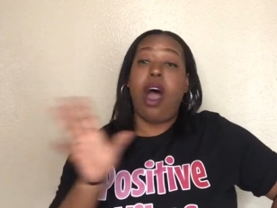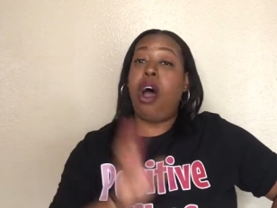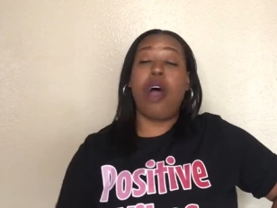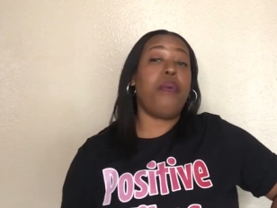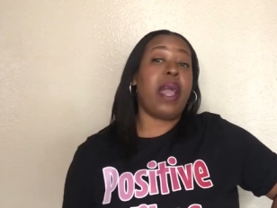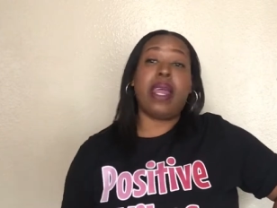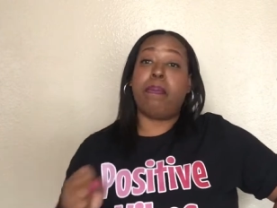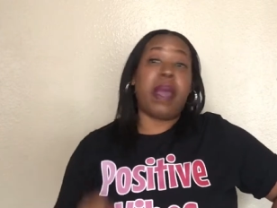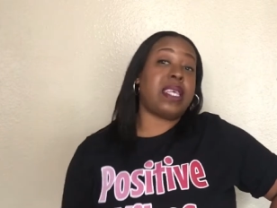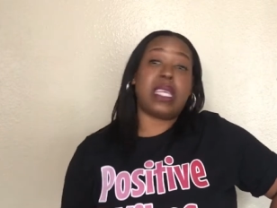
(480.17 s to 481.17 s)
already
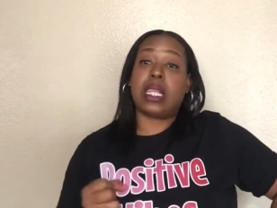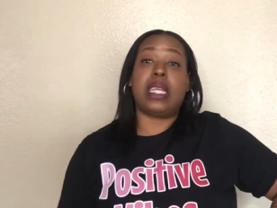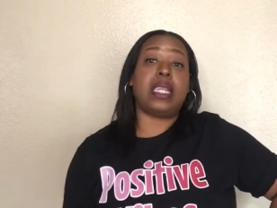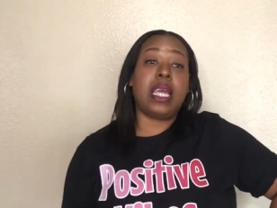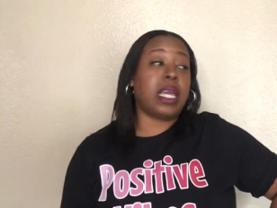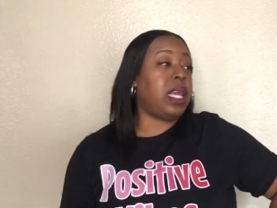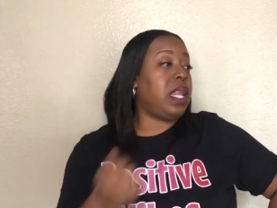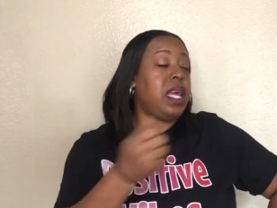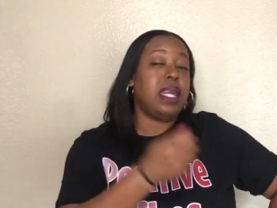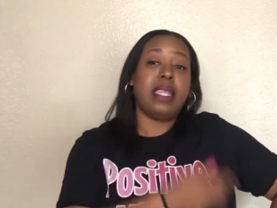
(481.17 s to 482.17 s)
basically thinking
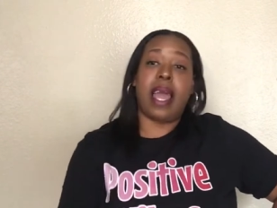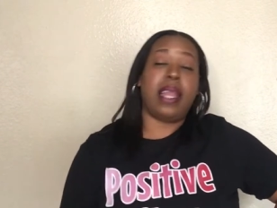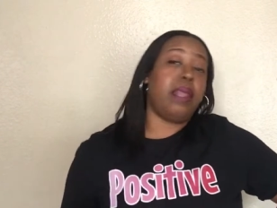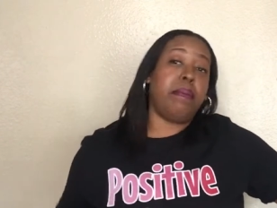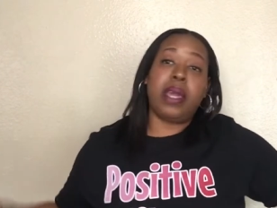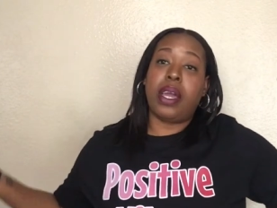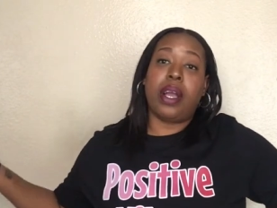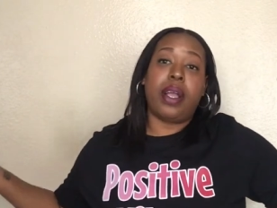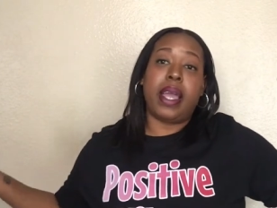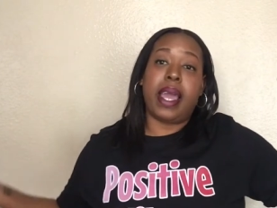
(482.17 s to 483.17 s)
that
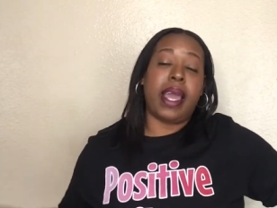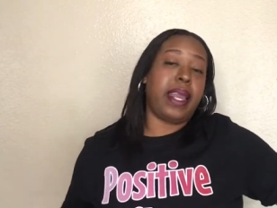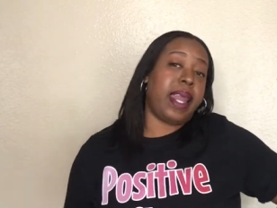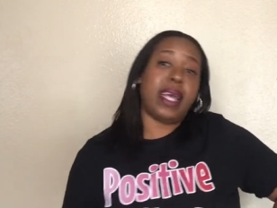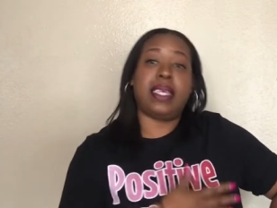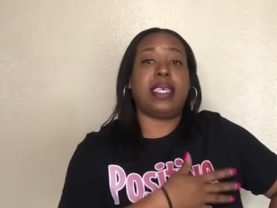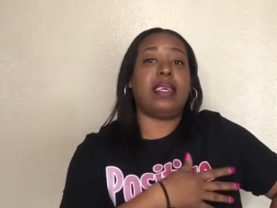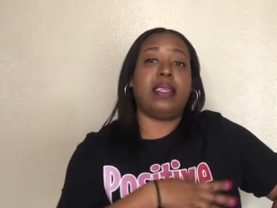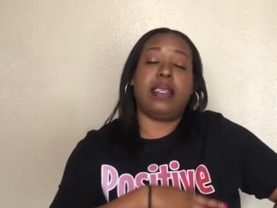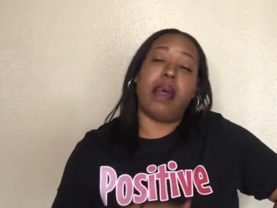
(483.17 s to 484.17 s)
Namir and
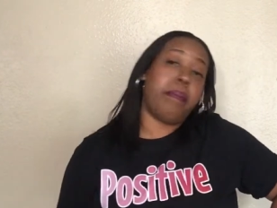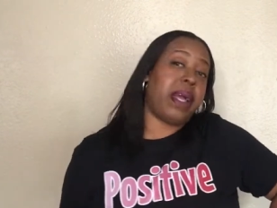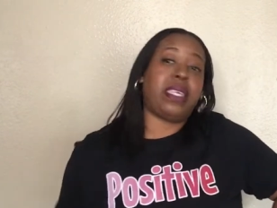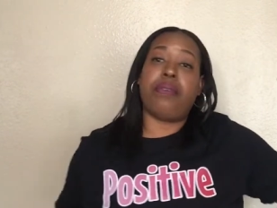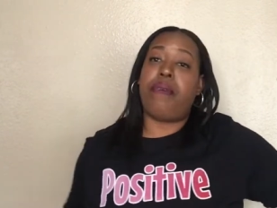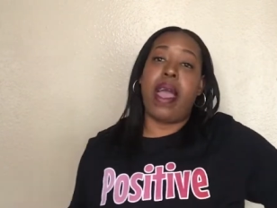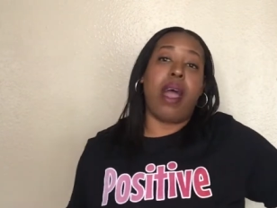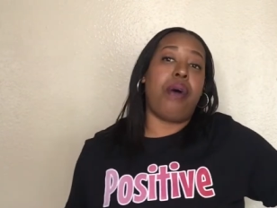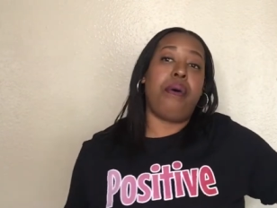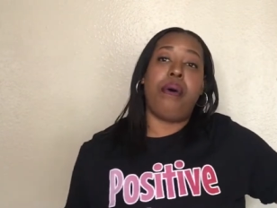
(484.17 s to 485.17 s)
Nessie done messed
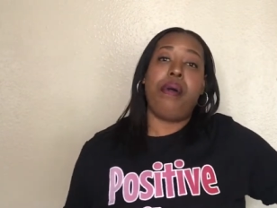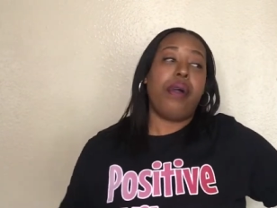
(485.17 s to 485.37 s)
around.